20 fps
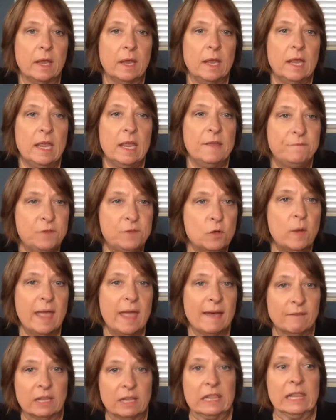if you
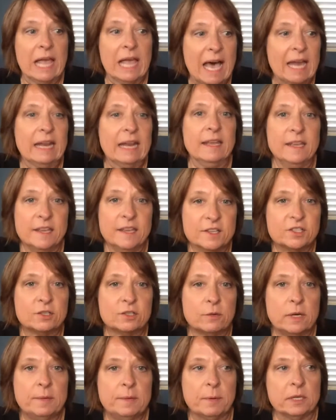have a lot of
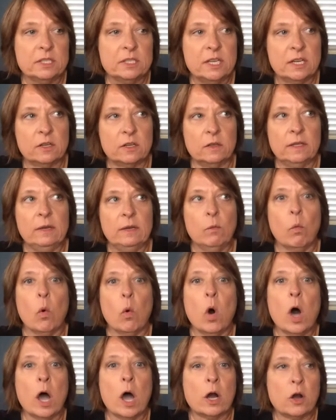history, particularly
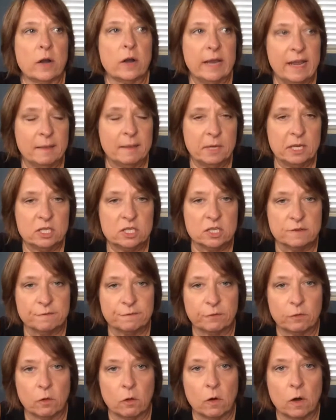water damage in
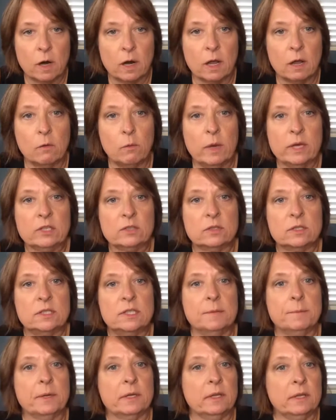Florida, which
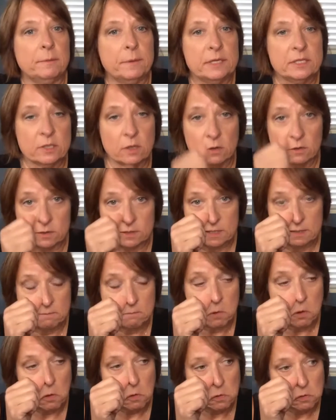typically results in
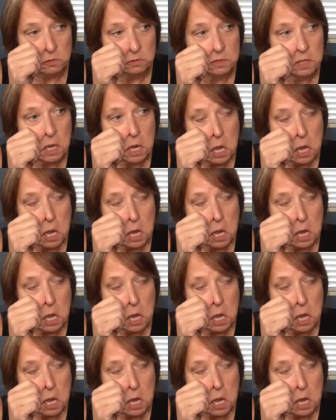mold,